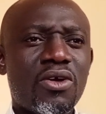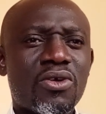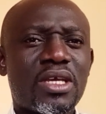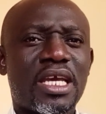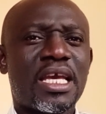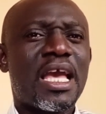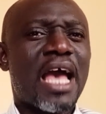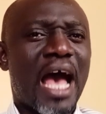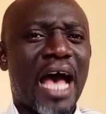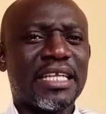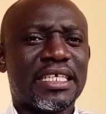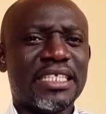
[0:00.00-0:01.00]

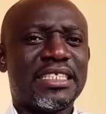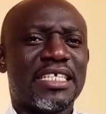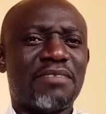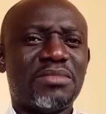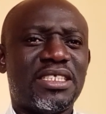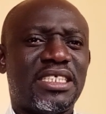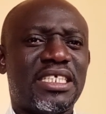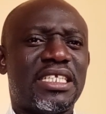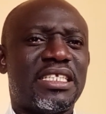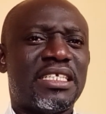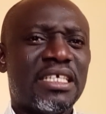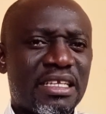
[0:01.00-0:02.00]
and
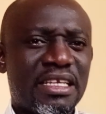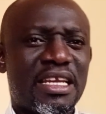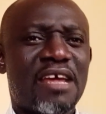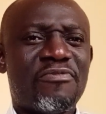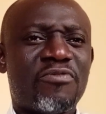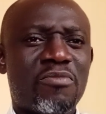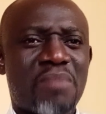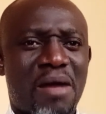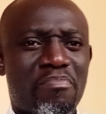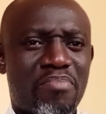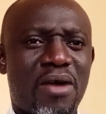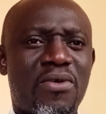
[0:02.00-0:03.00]
intermediate level
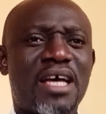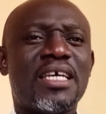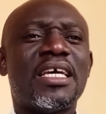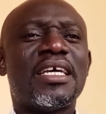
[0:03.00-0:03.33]
manpower.